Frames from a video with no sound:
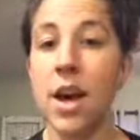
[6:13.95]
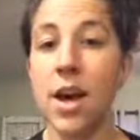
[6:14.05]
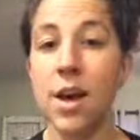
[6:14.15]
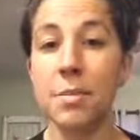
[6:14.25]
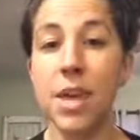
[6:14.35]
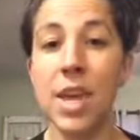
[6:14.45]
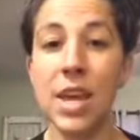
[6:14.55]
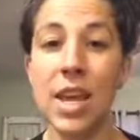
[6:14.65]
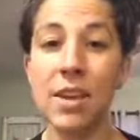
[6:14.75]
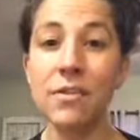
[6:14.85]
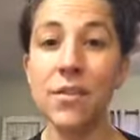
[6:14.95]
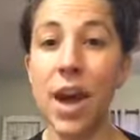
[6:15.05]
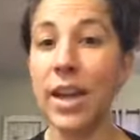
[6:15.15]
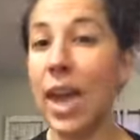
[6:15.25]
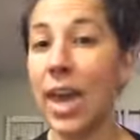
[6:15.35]
Um, and if
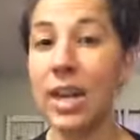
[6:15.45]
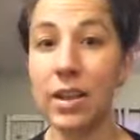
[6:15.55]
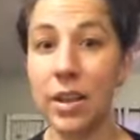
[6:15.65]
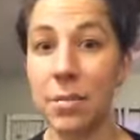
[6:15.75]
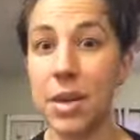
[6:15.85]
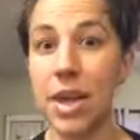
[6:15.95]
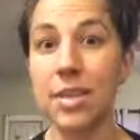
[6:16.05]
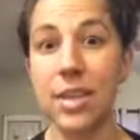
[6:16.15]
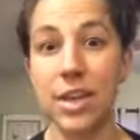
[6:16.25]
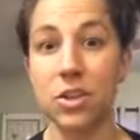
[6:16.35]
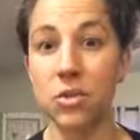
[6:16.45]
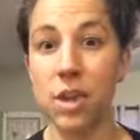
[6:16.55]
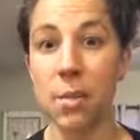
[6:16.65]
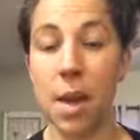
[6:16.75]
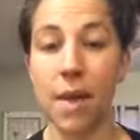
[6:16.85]
I can't eliminate the issues
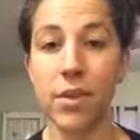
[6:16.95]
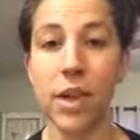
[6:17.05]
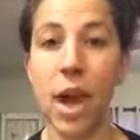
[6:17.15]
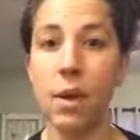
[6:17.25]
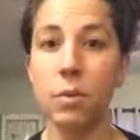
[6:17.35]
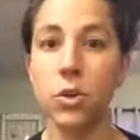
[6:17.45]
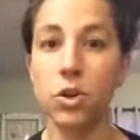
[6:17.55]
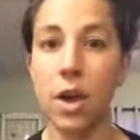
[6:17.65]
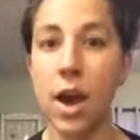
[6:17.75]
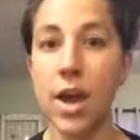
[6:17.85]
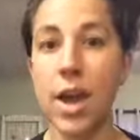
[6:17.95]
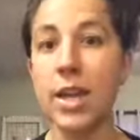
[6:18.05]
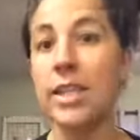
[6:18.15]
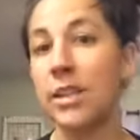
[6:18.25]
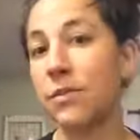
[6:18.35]
that I'm having, I will try
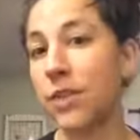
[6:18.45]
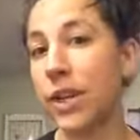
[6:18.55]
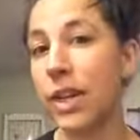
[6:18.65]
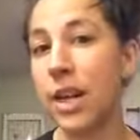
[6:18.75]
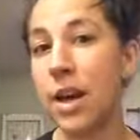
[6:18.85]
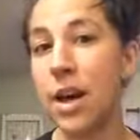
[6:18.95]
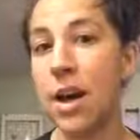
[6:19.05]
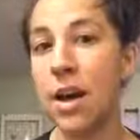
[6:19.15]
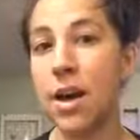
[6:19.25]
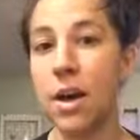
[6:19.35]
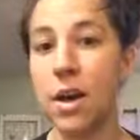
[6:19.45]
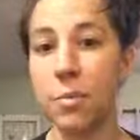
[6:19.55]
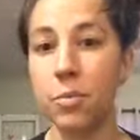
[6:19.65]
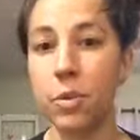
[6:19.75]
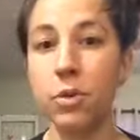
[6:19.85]
a different uh,
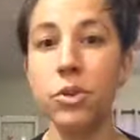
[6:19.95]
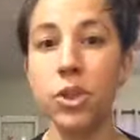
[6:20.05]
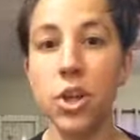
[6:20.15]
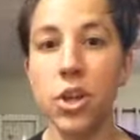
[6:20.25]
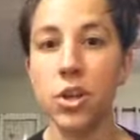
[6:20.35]
approach.